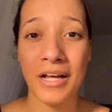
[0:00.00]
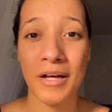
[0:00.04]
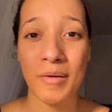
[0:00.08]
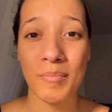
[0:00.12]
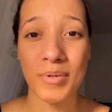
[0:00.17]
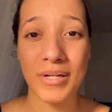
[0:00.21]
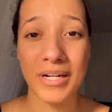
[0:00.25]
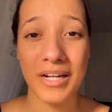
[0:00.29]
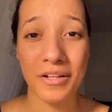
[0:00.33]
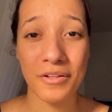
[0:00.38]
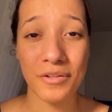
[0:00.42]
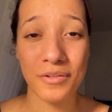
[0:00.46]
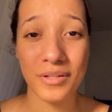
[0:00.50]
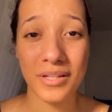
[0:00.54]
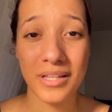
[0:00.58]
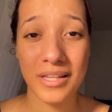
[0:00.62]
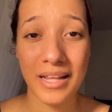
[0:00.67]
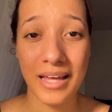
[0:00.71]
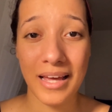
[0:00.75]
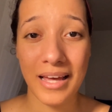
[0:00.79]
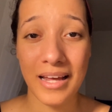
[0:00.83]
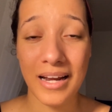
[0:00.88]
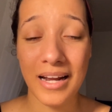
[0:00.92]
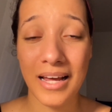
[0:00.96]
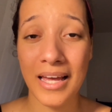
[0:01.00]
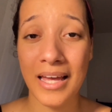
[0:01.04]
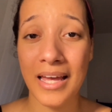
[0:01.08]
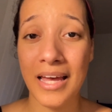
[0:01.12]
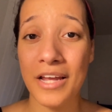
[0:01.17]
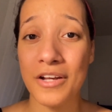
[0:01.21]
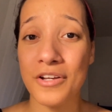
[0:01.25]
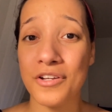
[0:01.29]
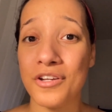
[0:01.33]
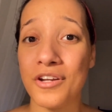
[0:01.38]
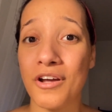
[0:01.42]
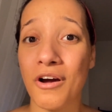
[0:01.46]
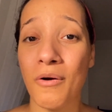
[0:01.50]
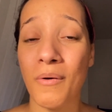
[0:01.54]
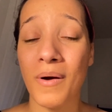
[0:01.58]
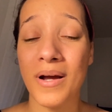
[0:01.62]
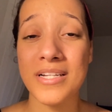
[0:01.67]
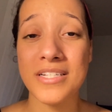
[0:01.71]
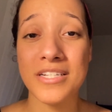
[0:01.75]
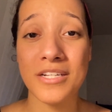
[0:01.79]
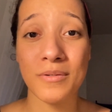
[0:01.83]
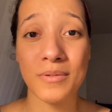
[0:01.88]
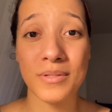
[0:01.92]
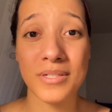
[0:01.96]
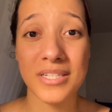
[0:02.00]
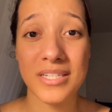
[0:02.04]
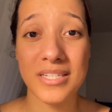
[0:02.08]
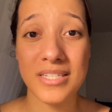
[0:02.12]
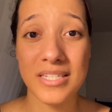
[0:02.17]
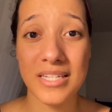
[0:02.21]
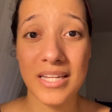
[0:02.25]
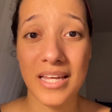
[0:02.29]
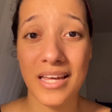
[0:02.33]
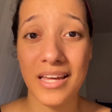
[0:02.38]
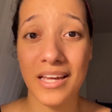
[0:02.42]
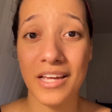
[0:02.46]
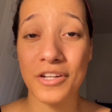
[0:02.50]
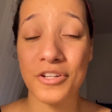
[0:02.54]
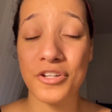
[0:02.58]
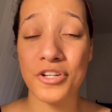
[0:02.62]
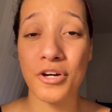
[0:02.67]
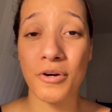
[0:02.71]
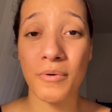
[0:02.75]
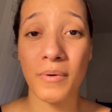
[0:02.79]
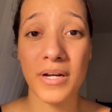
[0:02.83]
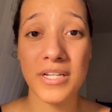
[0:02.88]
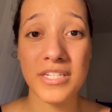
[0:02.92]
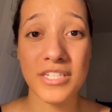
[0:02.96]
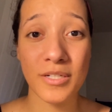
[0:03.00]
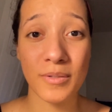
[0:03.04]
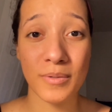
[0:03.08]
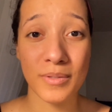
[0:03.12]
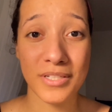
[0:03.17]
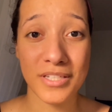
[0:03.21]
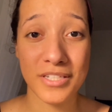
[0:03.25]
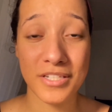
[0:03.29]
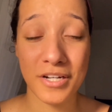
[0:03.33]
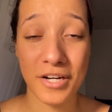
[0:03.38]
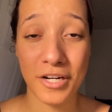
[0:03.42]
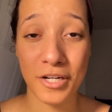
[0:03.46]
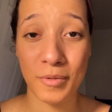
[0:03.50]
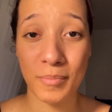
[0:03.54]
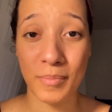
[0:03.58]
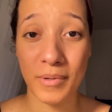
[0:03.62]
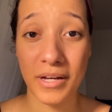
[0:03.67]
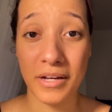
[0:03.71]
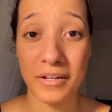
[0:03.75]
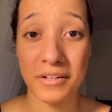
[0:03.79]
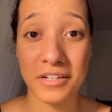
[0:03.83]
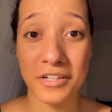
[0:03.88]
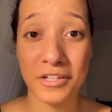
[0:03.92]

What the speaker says: But other than that, I had no idea what to say, no idea what to talk about.